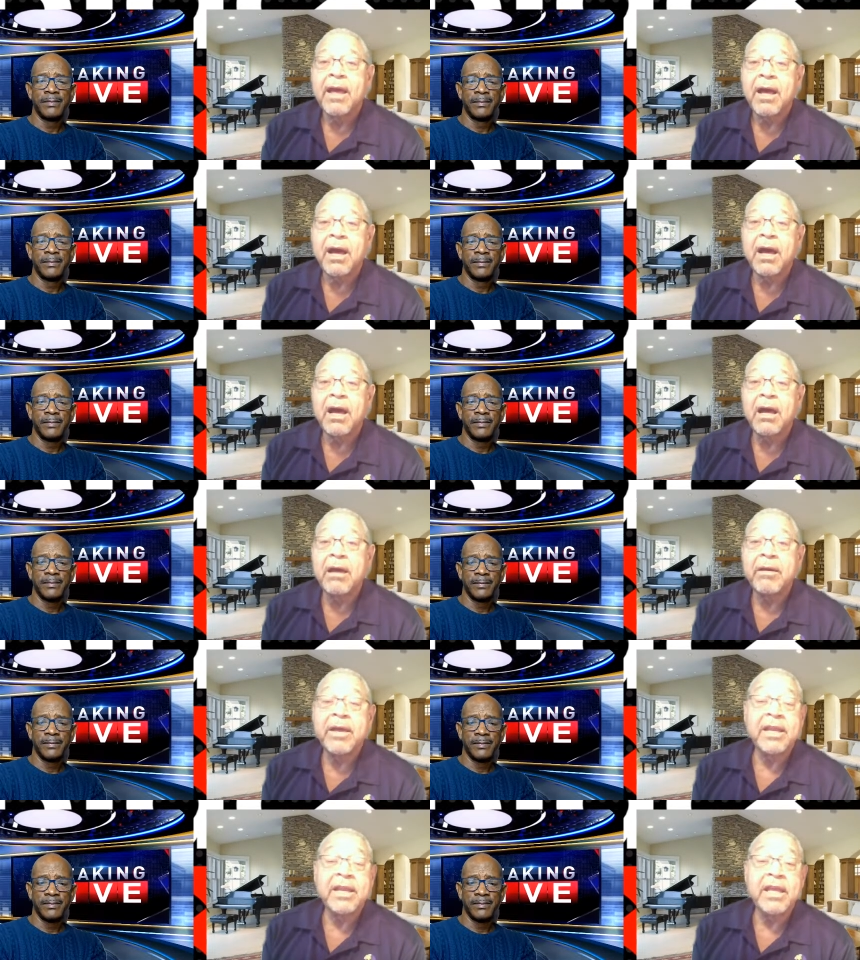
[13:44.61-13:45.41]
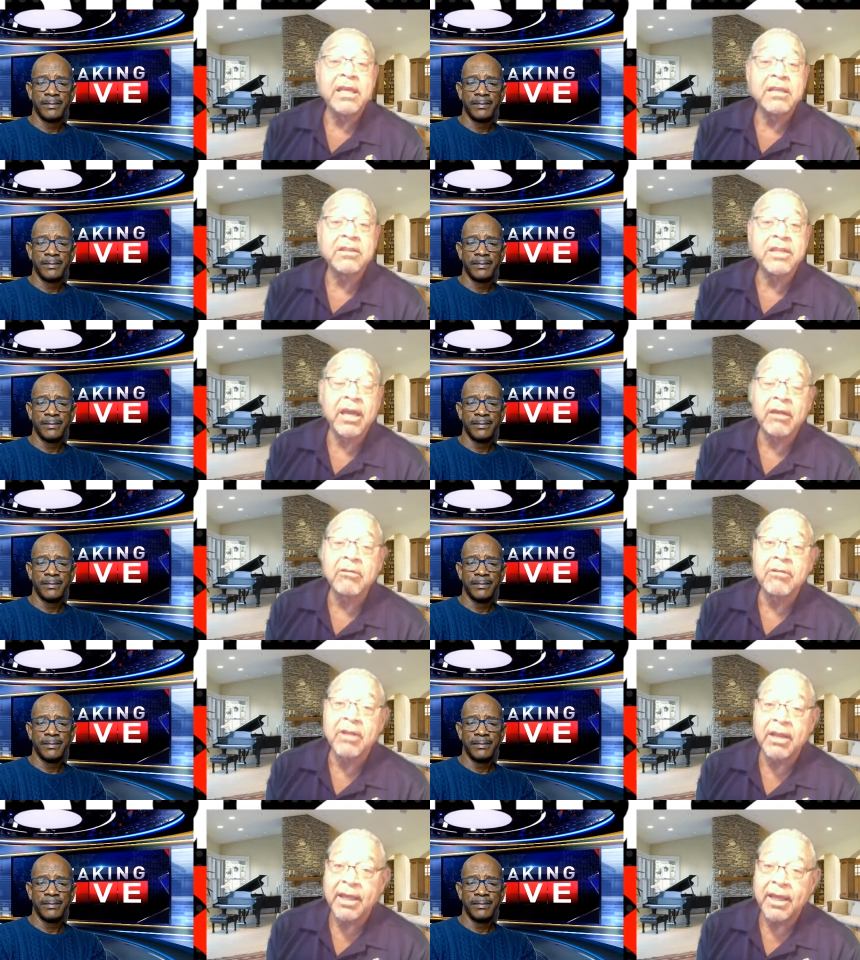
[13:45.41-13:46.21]
Speaker 1: uh, and he is
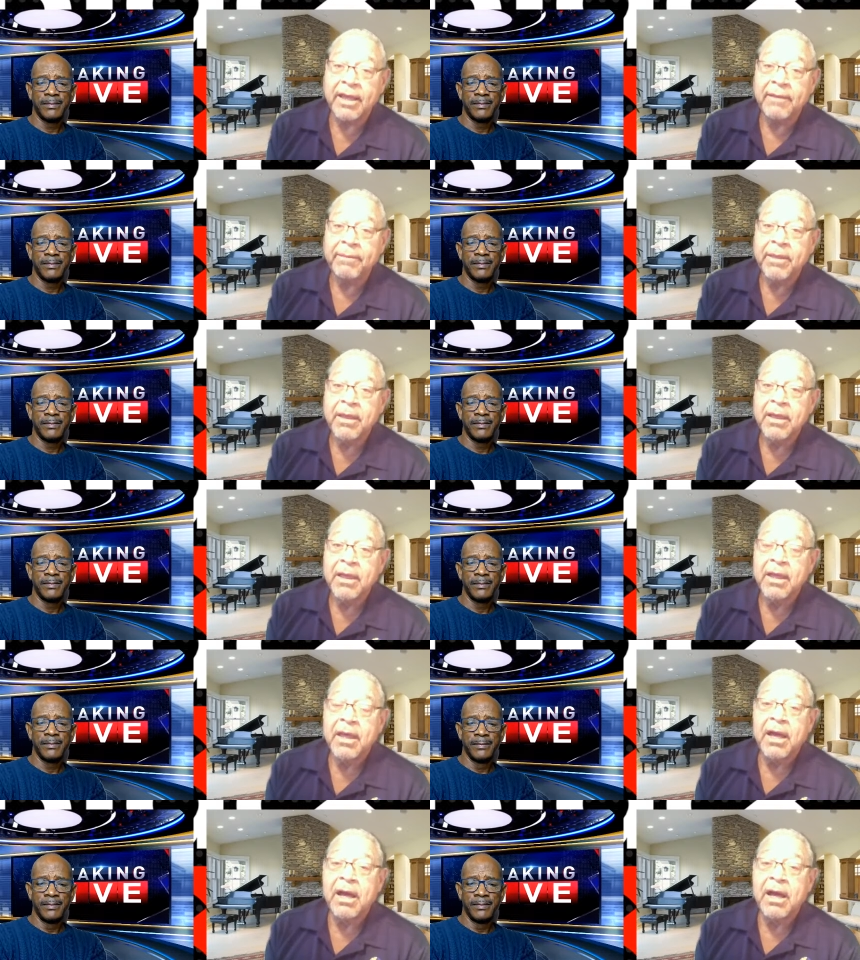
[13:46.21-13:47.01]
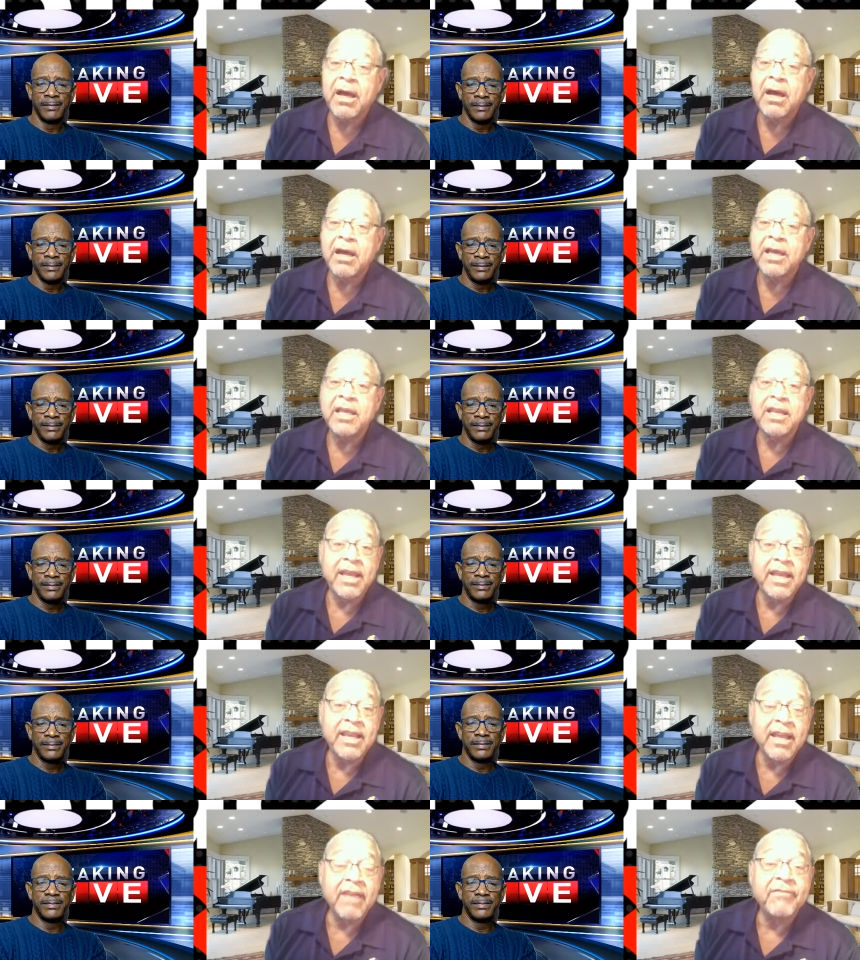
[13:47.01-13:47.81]
currently uh, he,
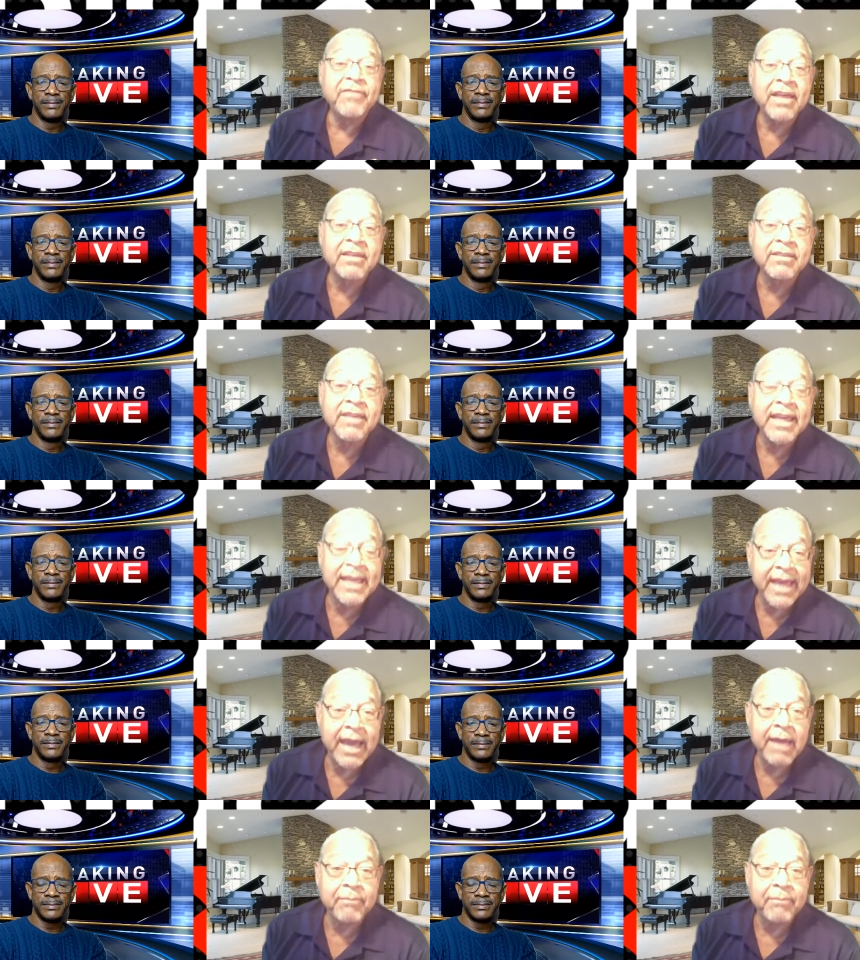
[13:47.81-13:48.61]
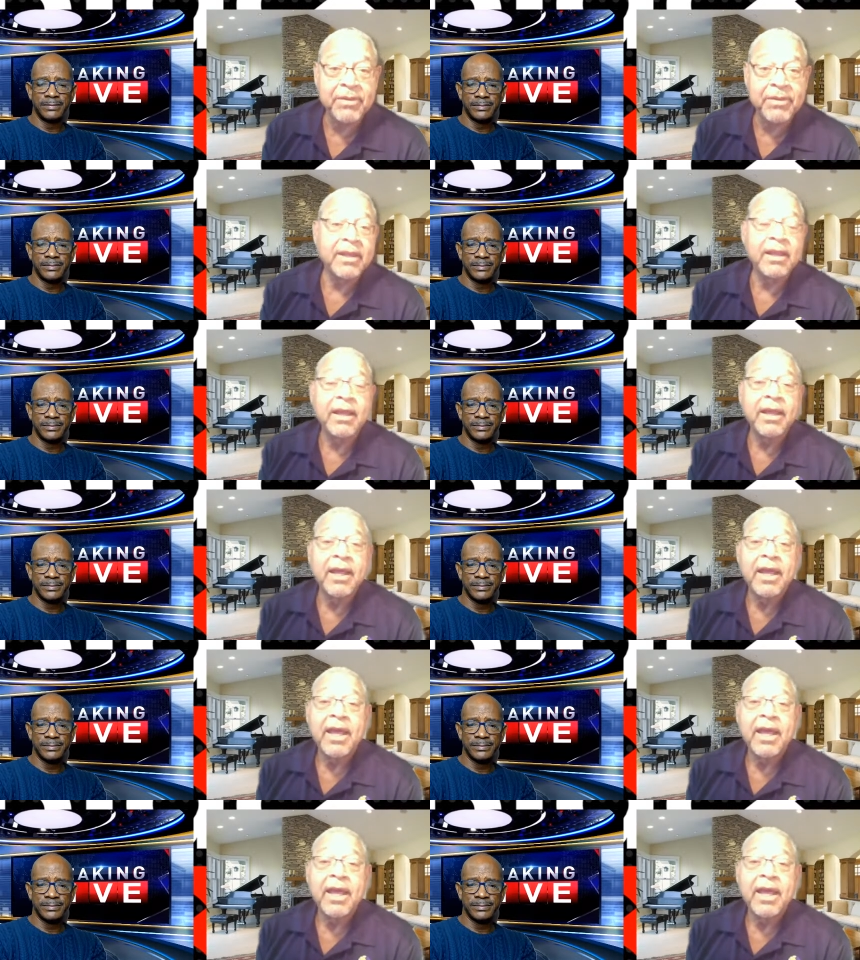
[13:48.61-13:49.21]
he left as a captain,